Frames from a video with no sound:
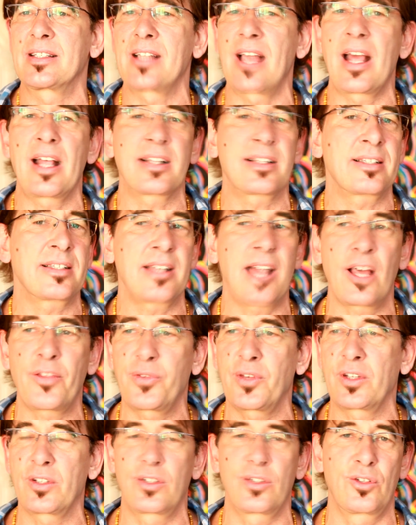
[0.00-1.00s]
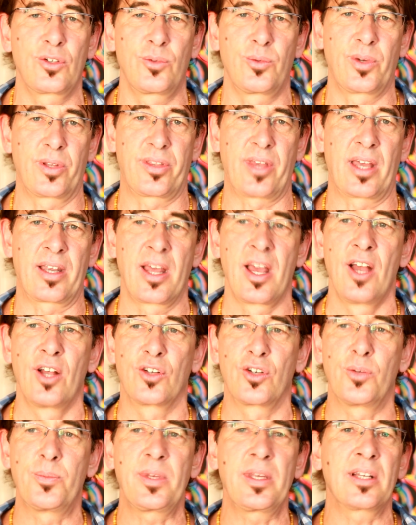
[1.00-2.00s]
has nothing to do with
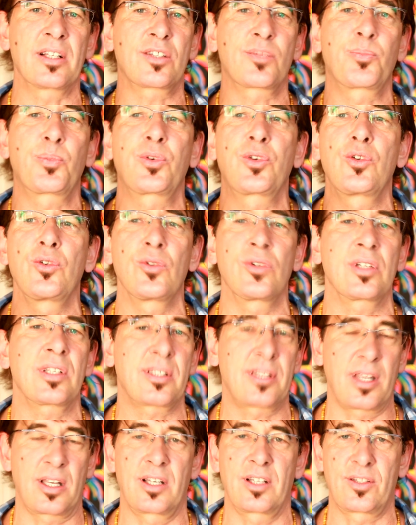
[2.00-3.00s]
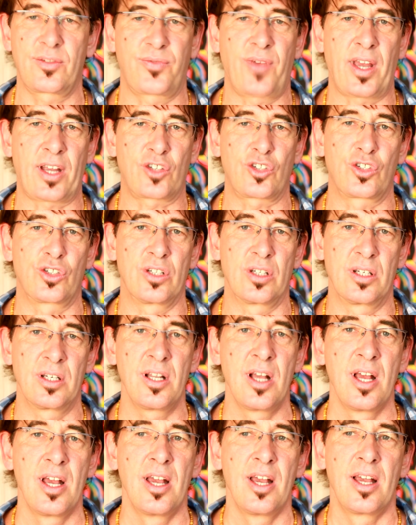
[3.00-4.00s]
that. To me, it's pure
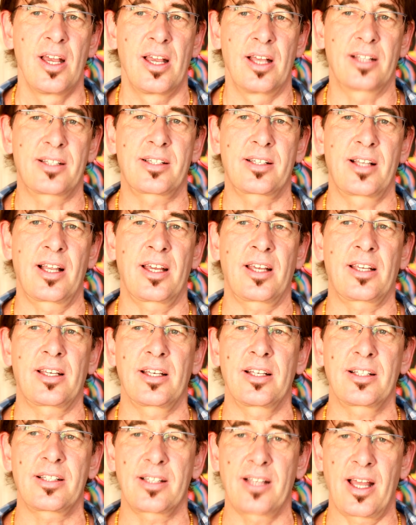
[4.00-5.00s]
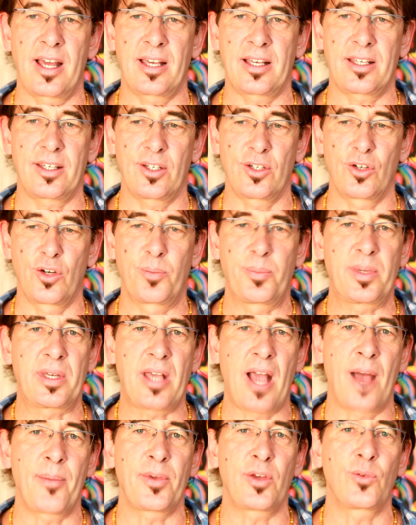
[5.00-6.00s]
satisfaction. It's like, you know,
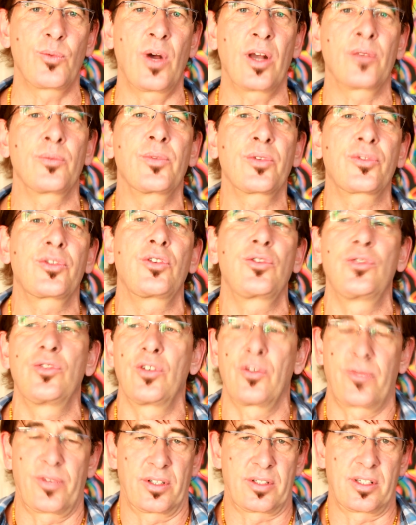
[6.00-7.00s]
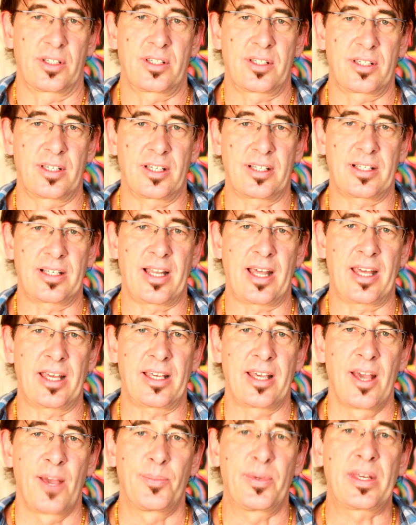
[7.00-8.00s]
becoming one with the universe. It's just
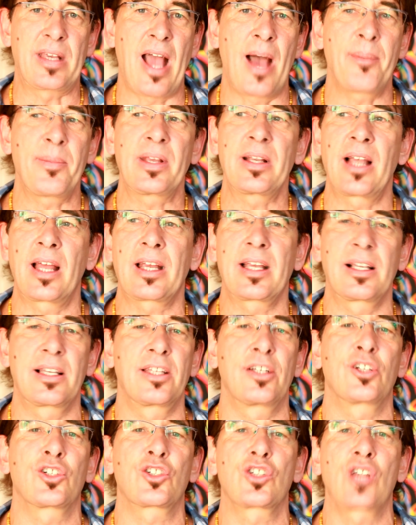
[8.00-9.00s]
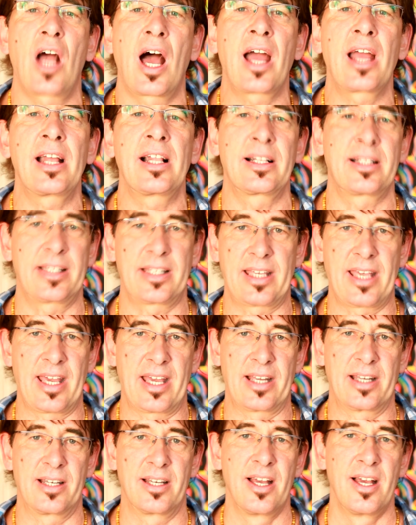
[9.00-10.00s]
like becoming like a little child again.